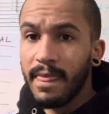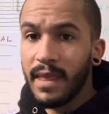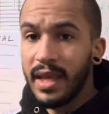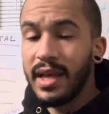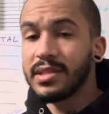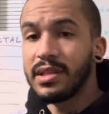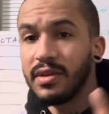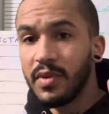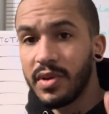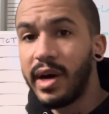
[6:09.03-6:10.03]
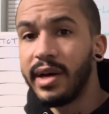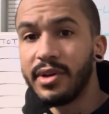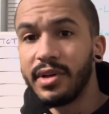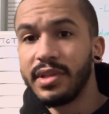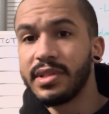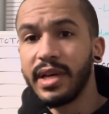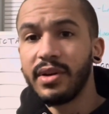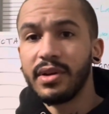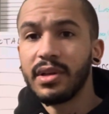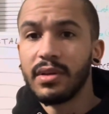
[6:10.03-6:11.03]
he has to live with honor and
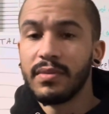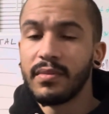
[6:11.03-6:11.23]
integrity.